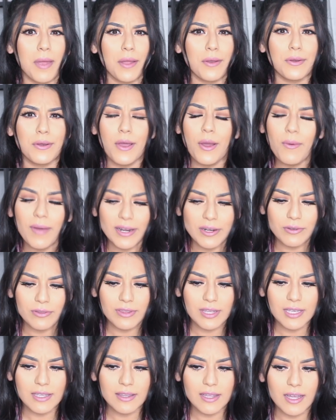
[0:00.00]
No, I don't
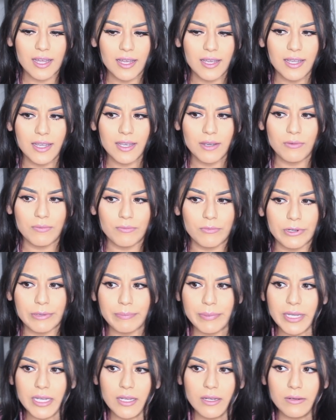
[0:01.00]
think that it would
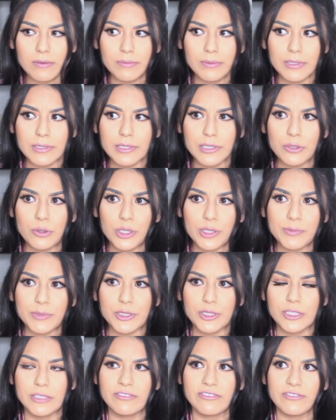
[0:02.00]
be really
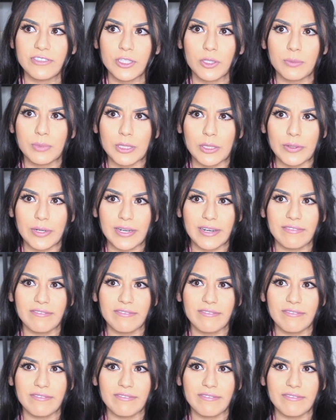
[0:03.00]
normal to feel bloated.